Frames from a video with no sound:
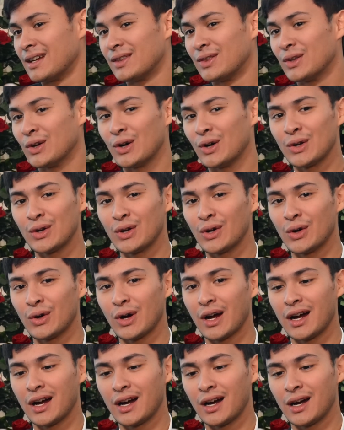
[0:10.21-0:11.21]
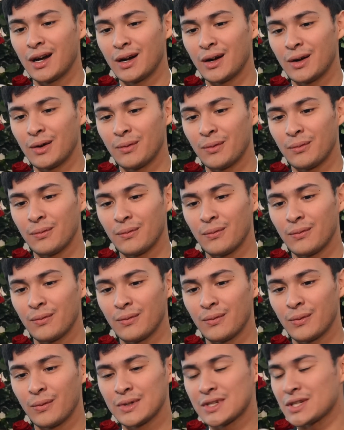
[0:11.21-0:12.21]
No, no. Um,
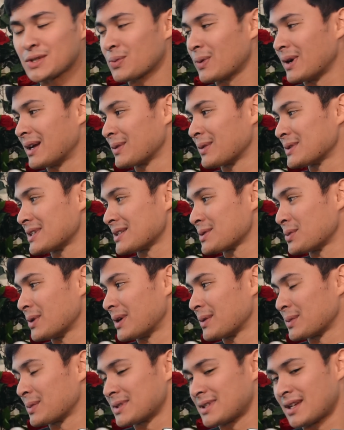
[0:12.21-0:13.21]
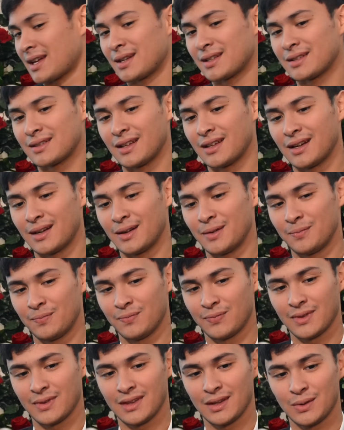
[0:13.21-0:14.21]
we just went. We just went. We just had a, um,
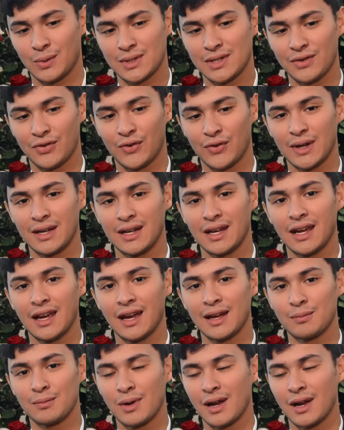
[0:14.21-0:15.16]
it was a free day and